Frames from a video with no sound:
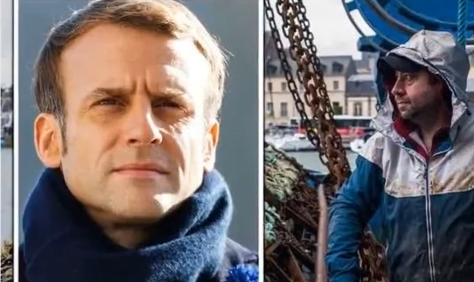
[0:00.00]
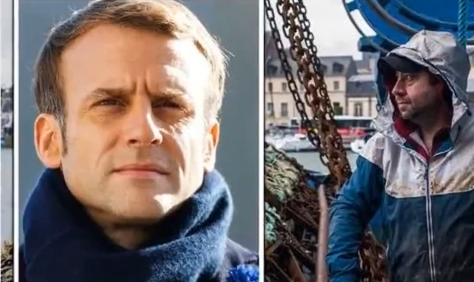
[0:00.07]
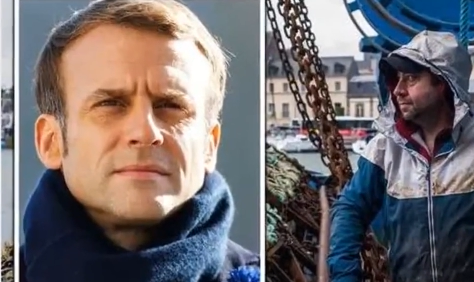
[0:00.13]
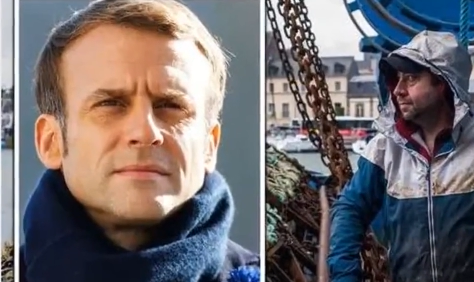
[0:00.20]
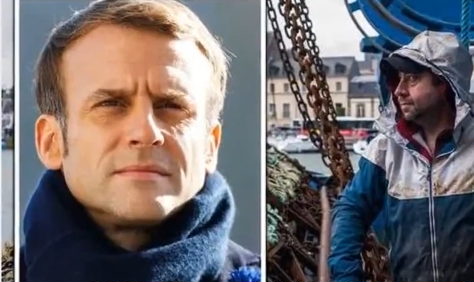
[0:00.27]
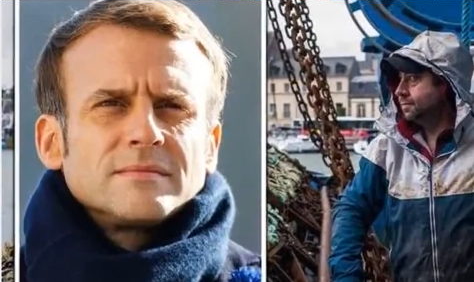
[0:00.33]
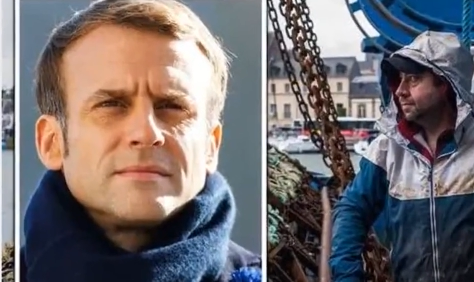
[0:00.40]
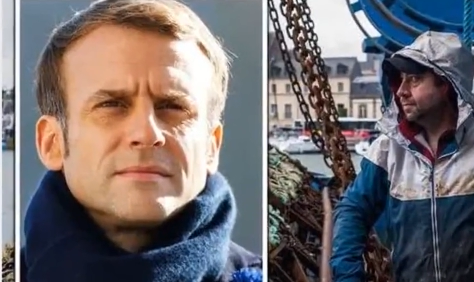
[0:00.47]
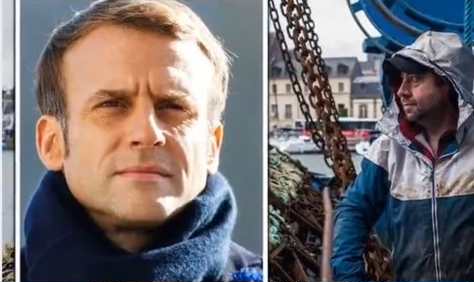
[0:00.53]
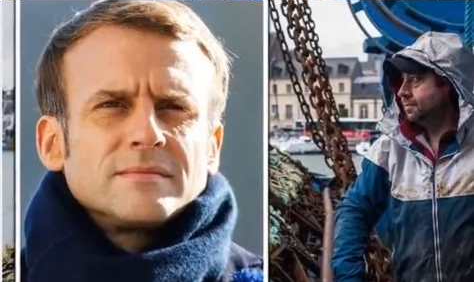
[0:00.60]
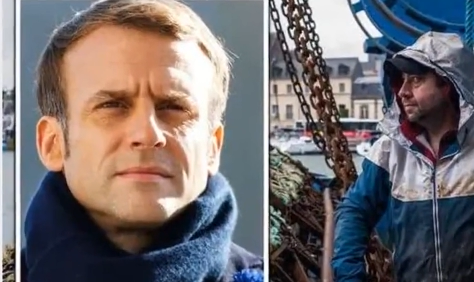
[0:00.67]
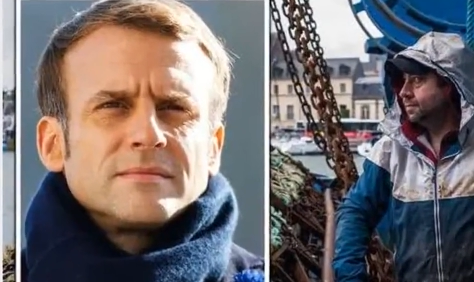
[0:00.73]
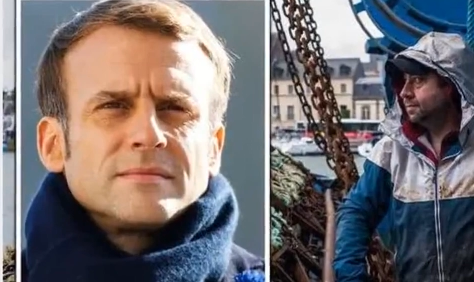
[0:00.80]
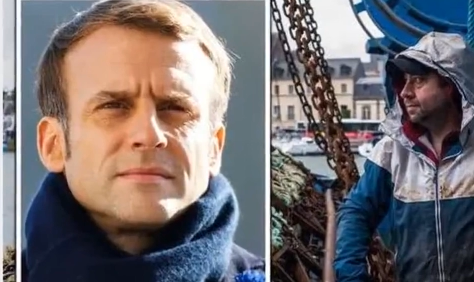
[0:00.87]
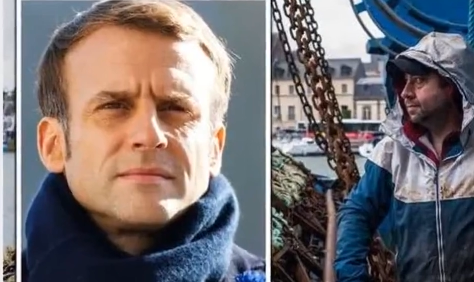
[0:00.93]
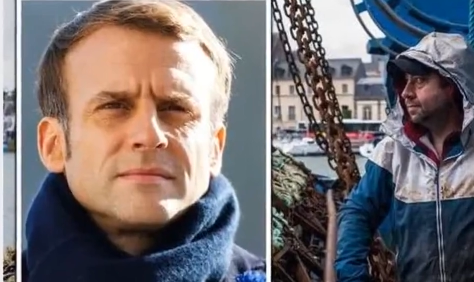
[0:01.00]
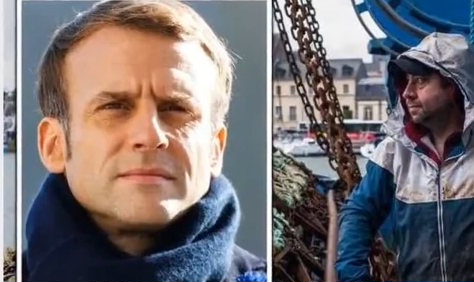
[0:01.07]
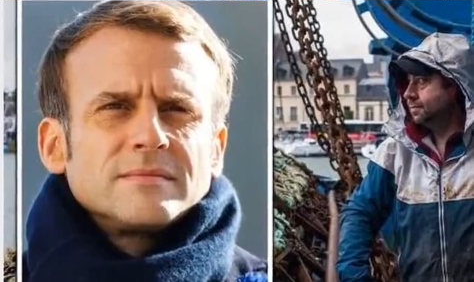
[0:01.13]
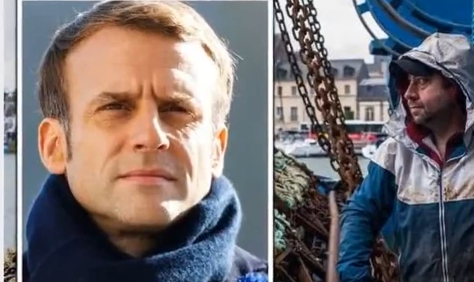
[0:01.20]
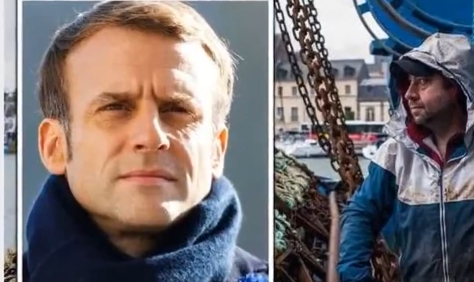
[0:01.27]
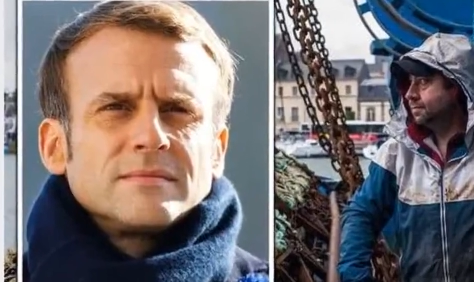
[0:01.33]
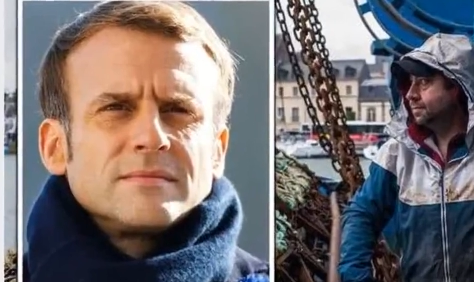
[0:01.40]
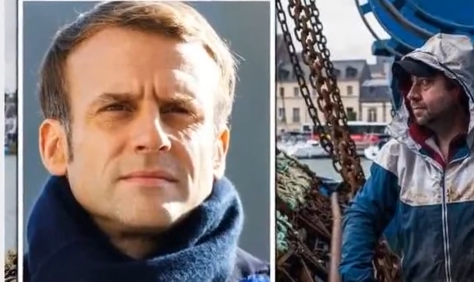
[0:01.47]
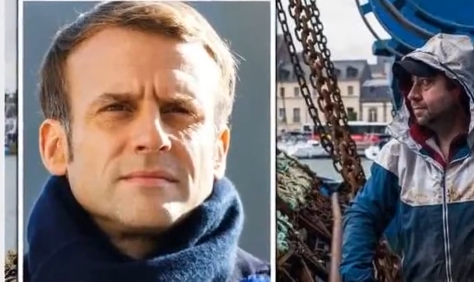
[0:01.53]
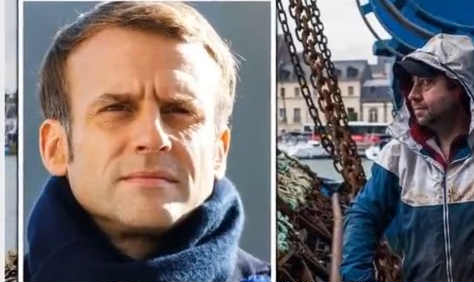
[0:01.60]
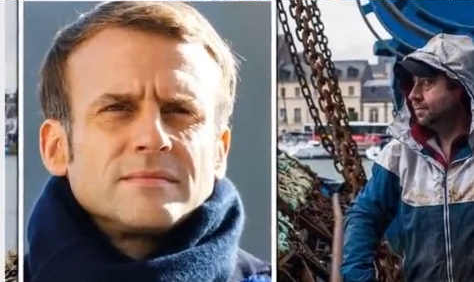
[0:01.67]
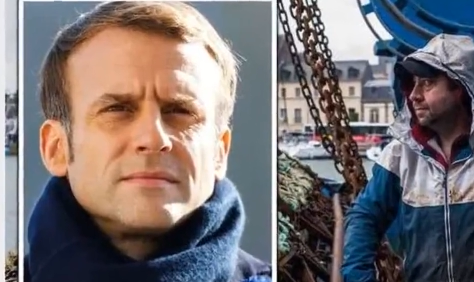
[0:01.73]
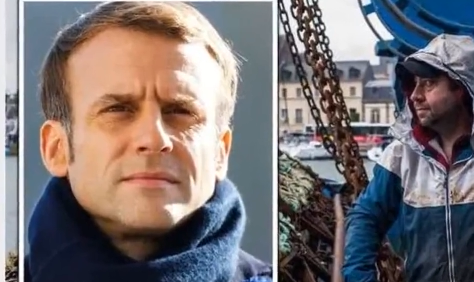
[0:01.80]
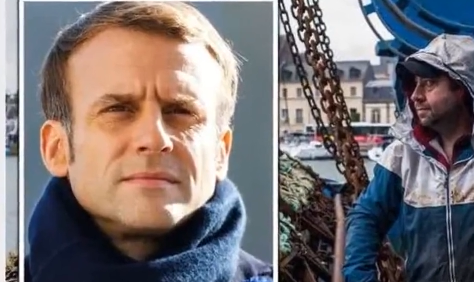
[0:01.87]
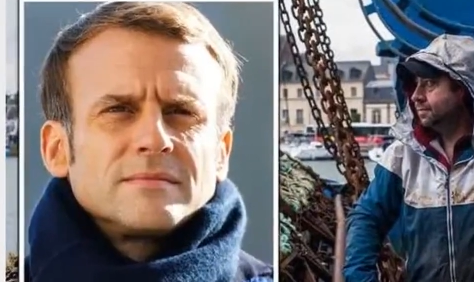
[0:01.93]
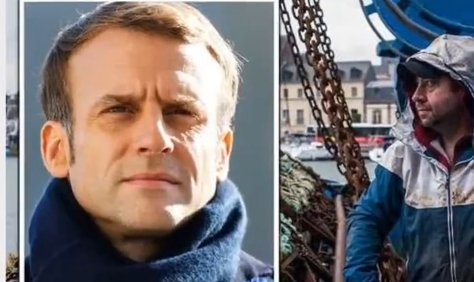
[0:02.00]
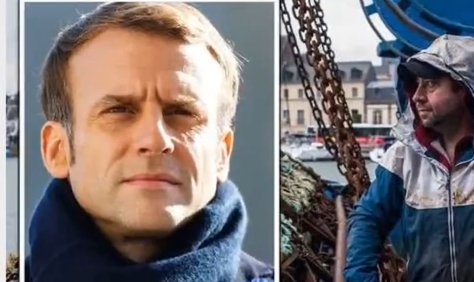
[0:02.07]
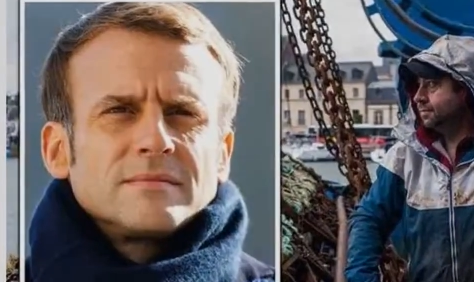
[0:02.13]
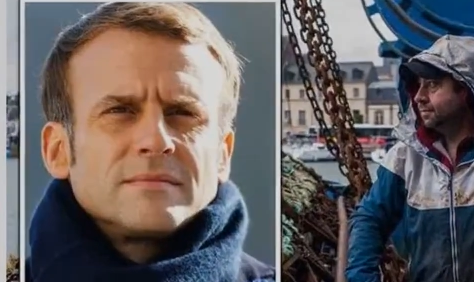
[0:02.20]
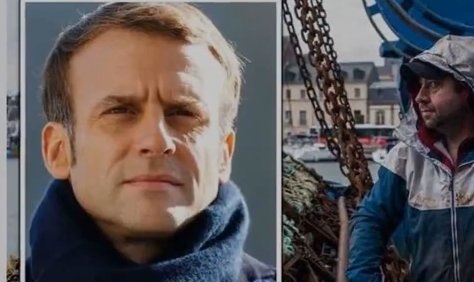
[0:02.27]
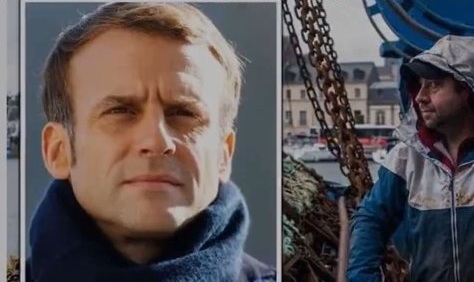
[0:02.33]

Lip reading: Nothing is said.